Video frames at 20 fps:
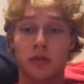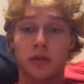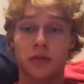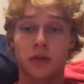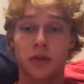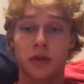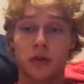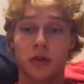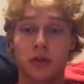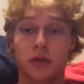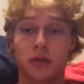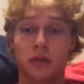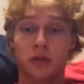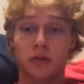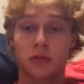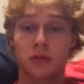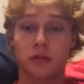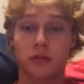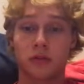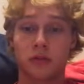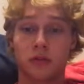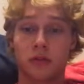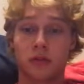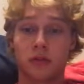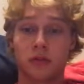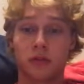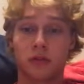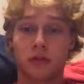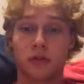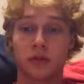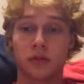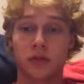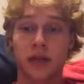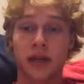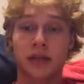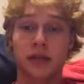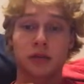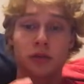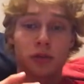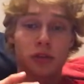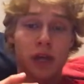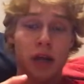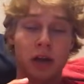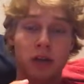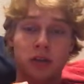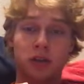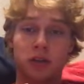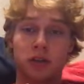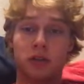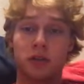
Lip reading: So technical challenges